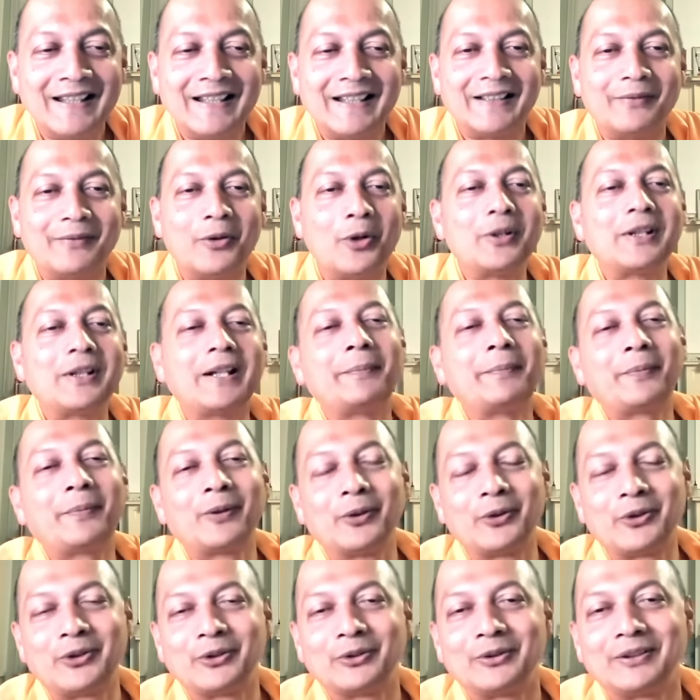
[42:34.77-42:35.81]
won't
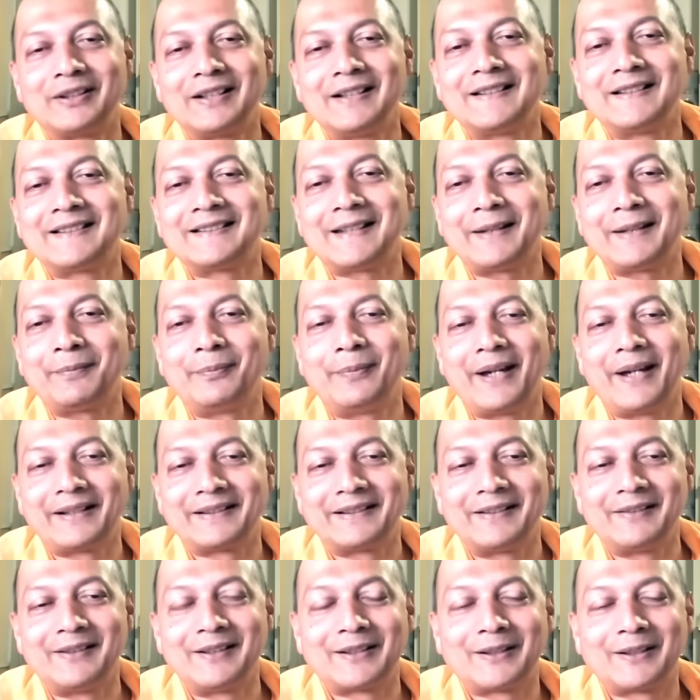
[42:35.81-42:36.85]
approach you. They'll step back.
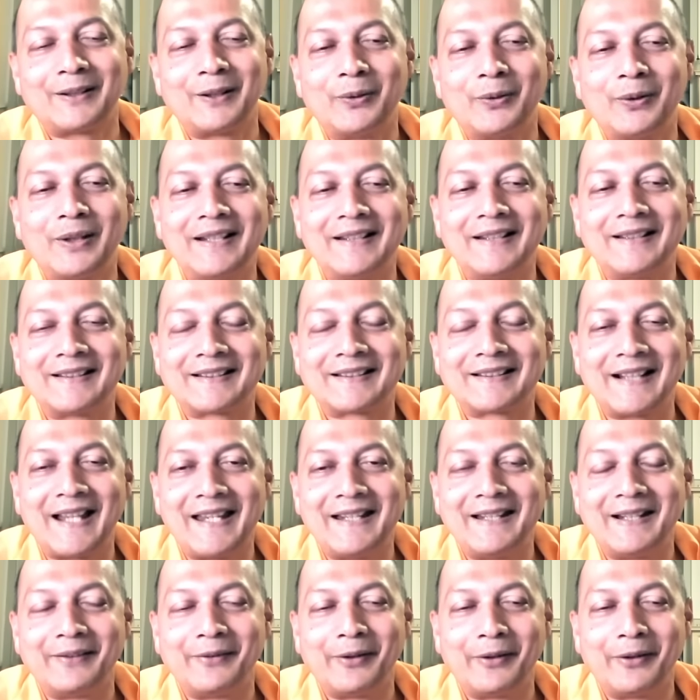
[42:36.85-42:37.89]
They'll slowly
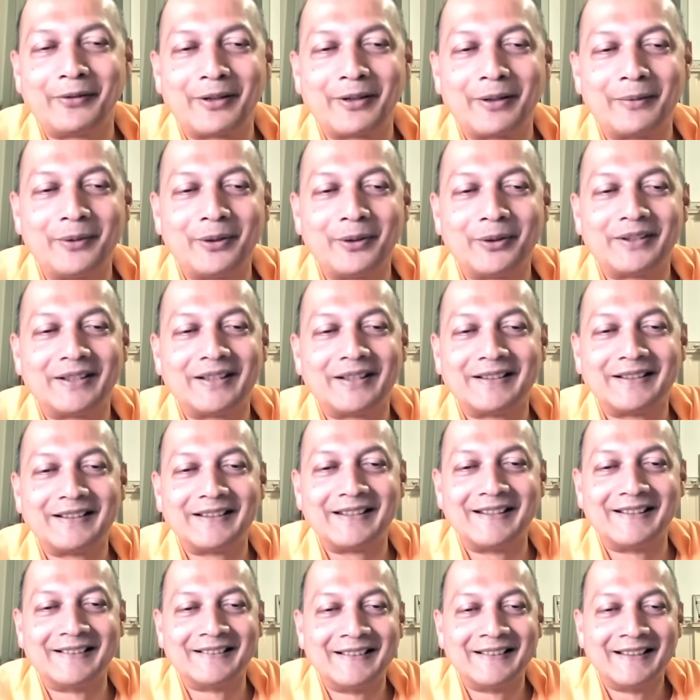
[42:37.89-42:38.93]
slide away from
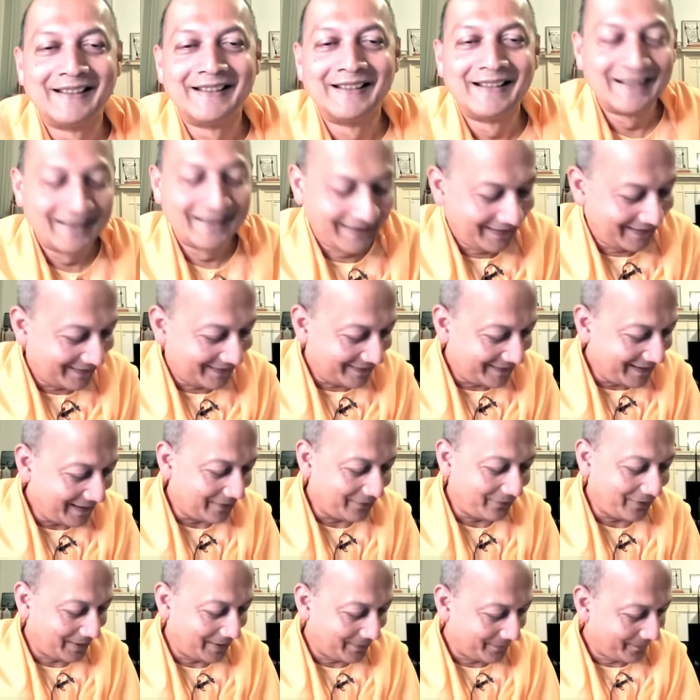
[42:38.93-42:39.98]
you, So
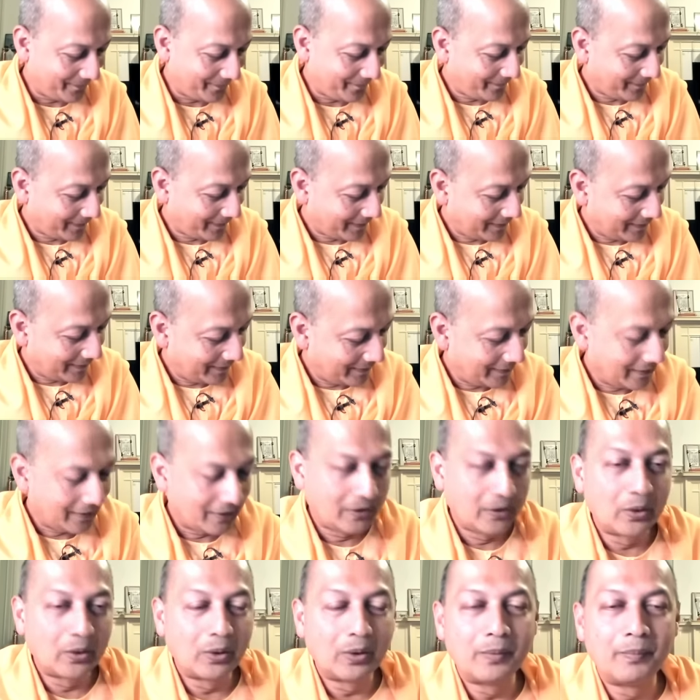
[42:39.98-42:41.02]
that way.
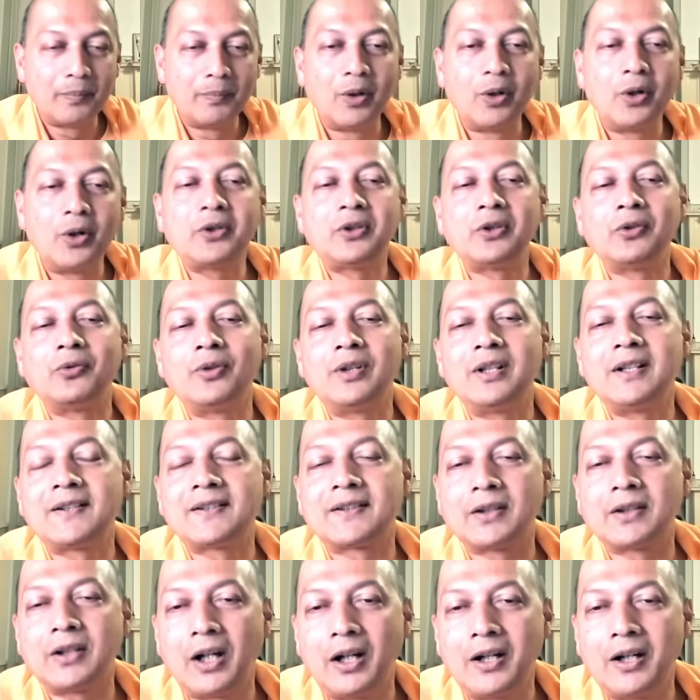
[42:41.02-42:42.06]
Go more
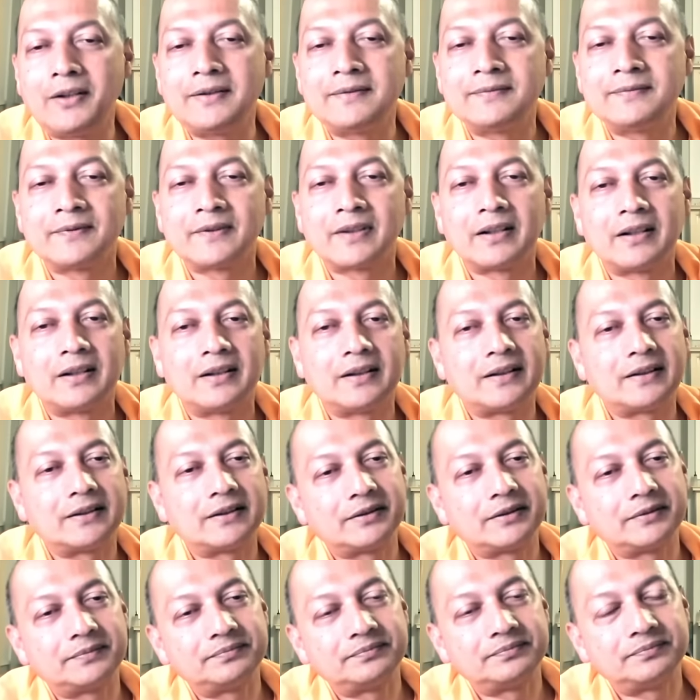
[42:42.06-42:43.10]
towards God,
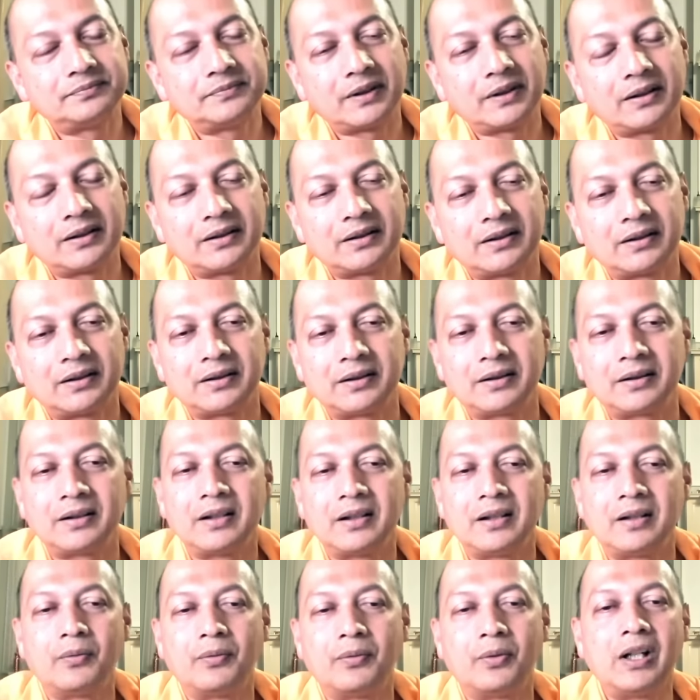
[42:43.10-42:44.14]
the
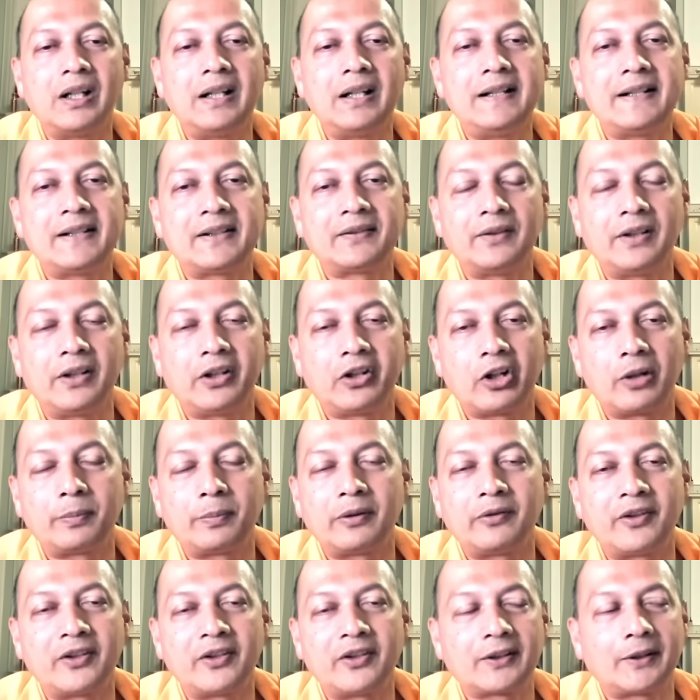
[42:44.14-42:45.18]
worldliness will drop
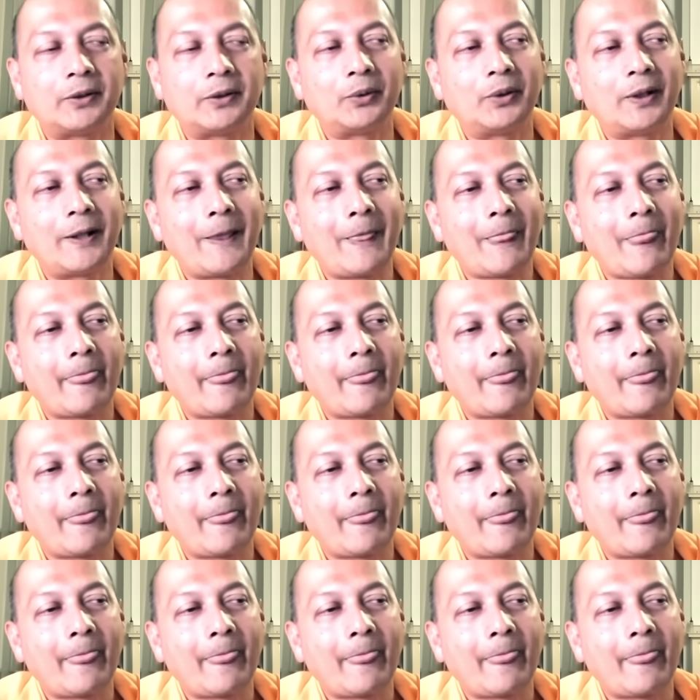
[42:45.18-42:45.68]
away slowly.